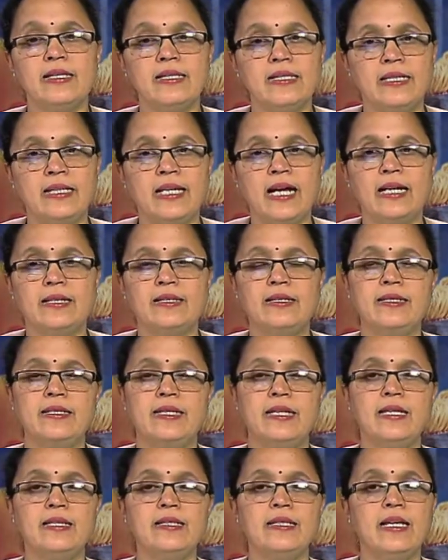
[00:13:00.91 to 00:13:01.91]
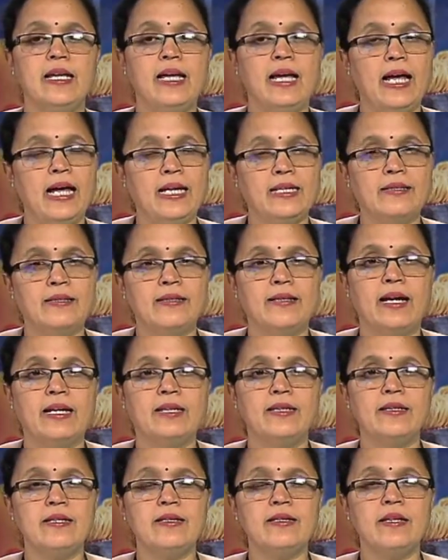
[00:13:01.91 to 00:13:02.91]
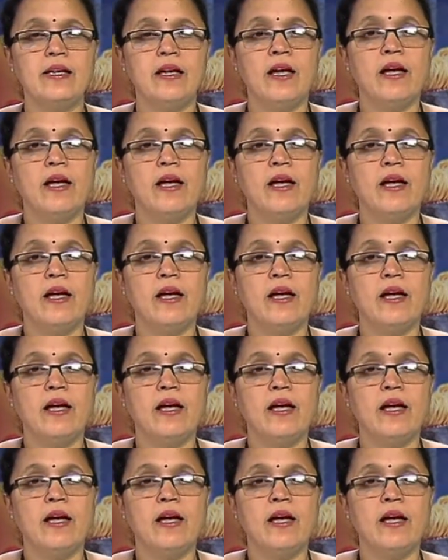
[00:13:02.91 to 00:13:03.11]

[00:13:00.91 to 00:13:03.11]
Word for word: celiac disease, enteritis